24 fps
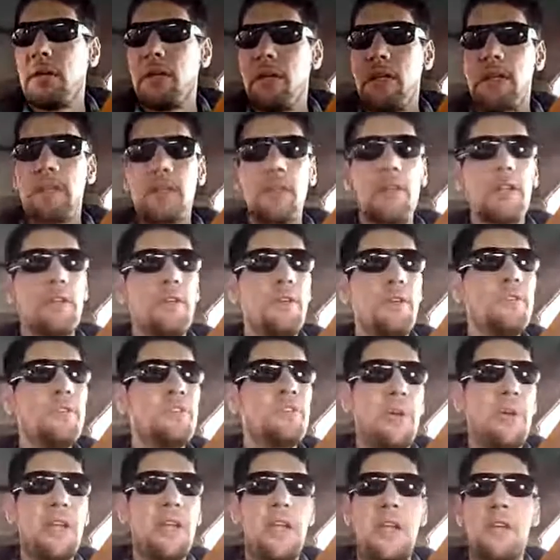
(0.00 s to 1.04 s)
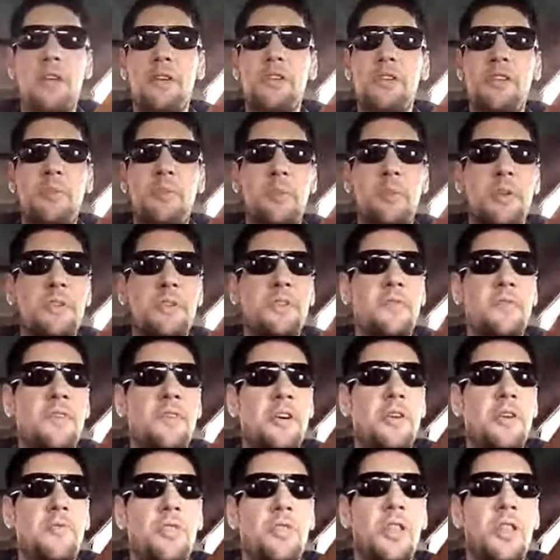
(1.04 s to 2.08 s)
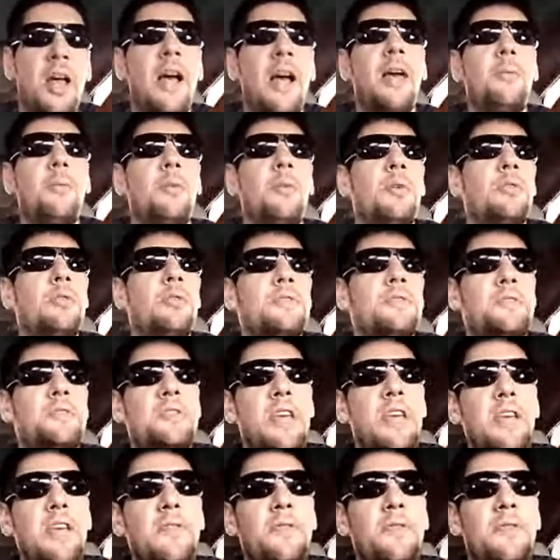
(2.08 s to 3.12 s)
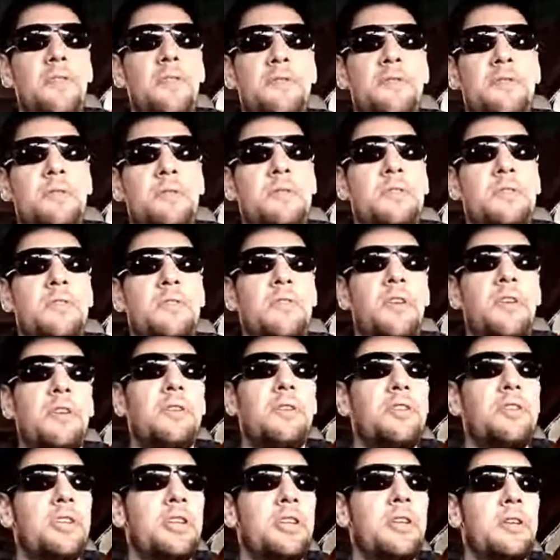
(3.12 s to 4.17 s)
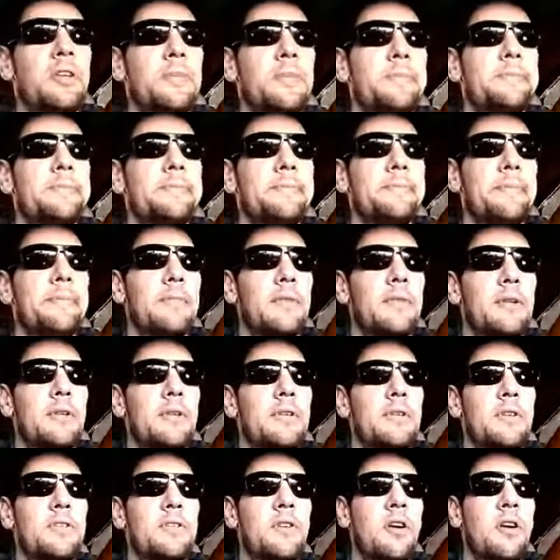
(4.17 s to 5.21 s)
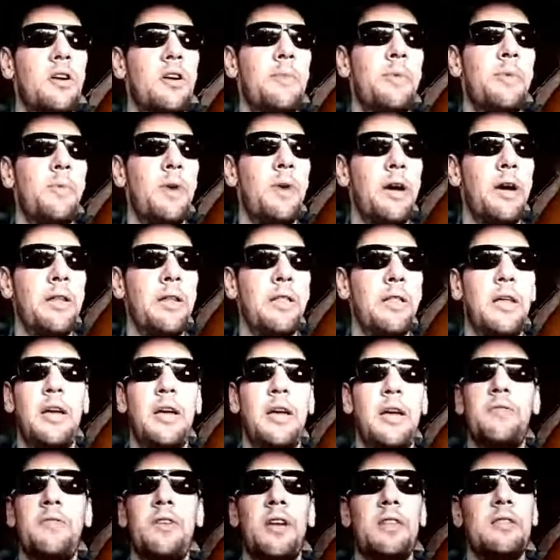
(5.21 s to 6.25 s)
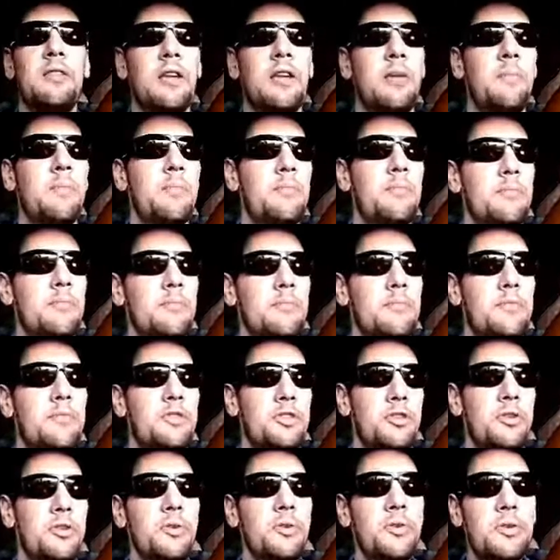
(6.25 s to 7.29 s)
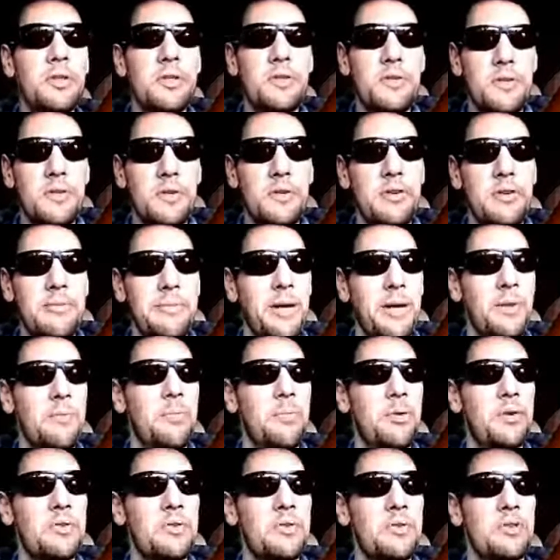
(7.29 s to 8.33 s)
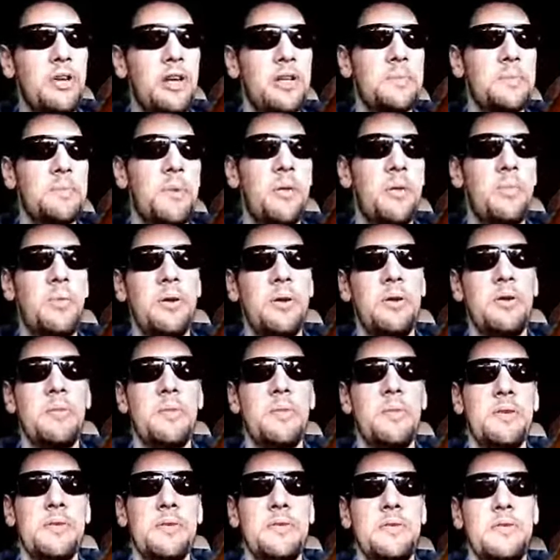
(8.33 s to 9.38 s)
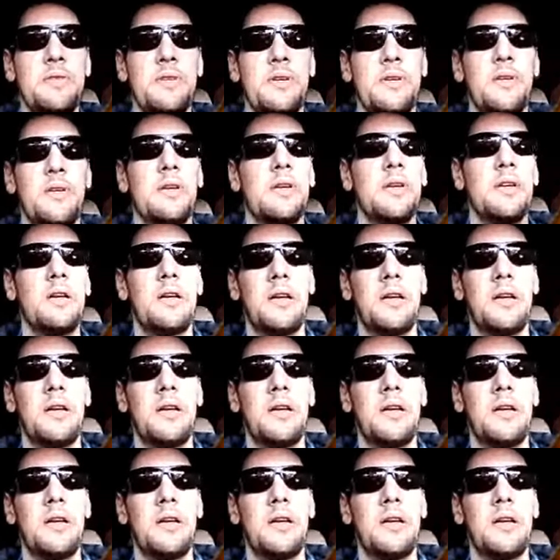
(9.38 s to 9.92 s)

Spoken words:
And it's not a huge amount of energy, but it's a very reliable, safe source of energy. Doesn't harm the wildlife. Not that I'm too concerned about bird strikes by windmills.